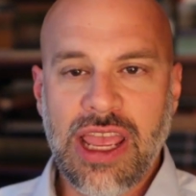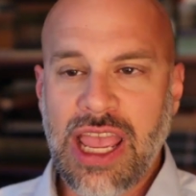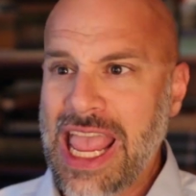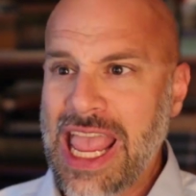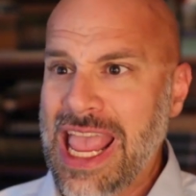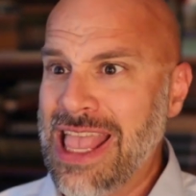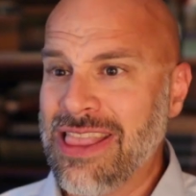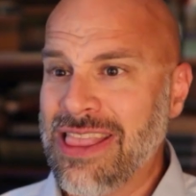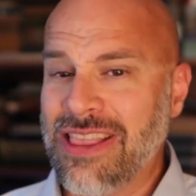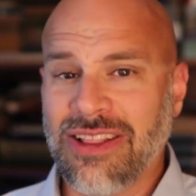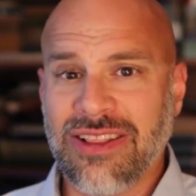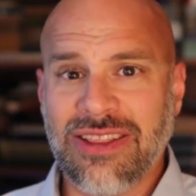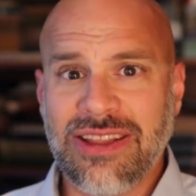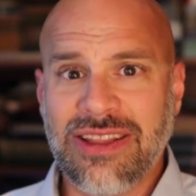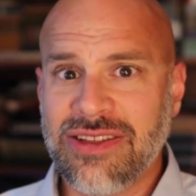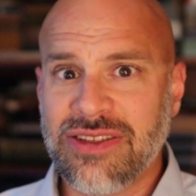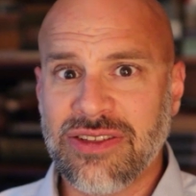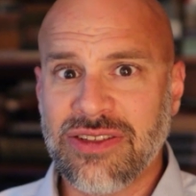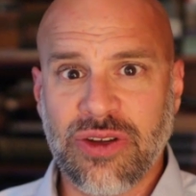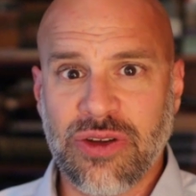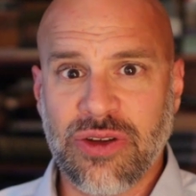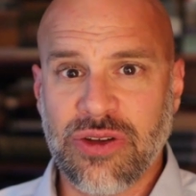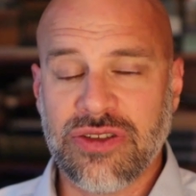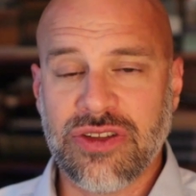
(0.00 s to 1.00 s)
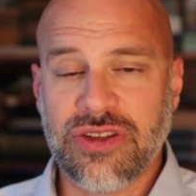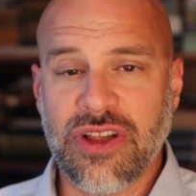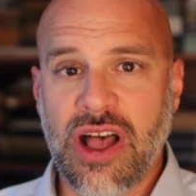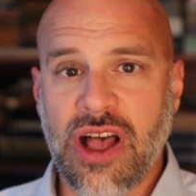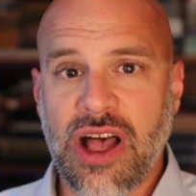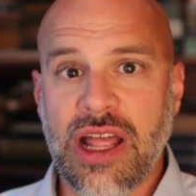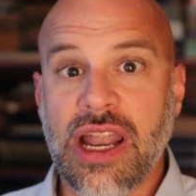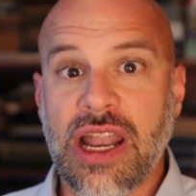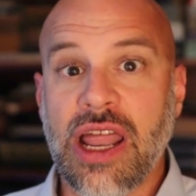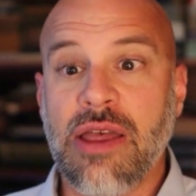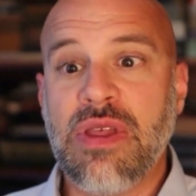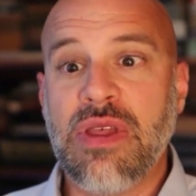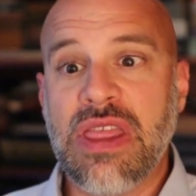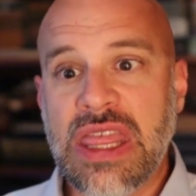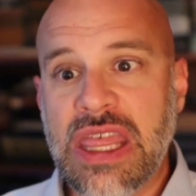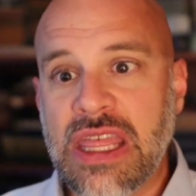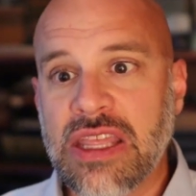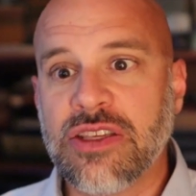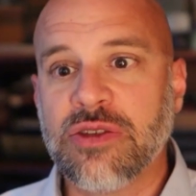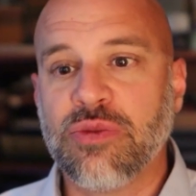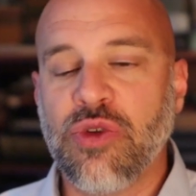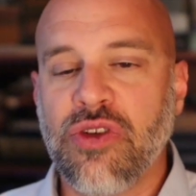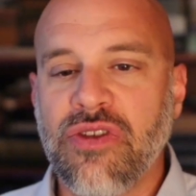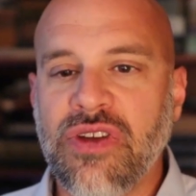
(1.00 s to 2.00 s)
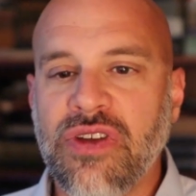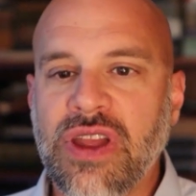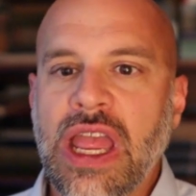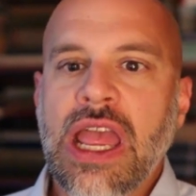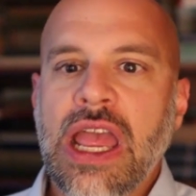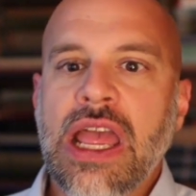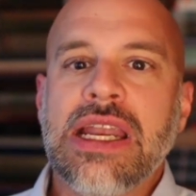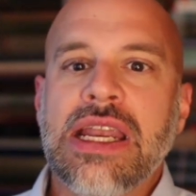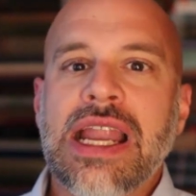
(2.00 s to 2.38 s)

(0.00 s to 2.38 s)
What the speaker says: and the list goes on. I mean, this movie,